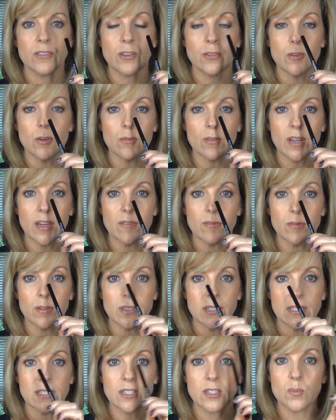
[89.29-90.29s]
you don't have
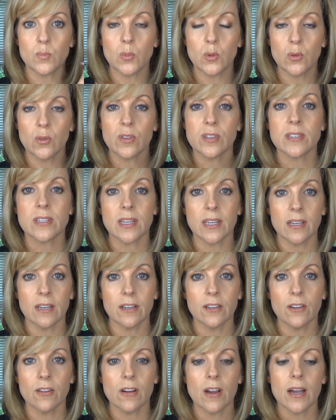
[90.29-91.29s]
really smooth skin
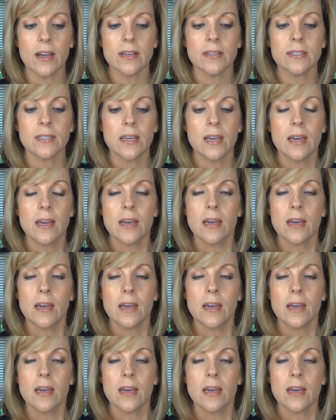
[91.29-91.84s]
on your eyes.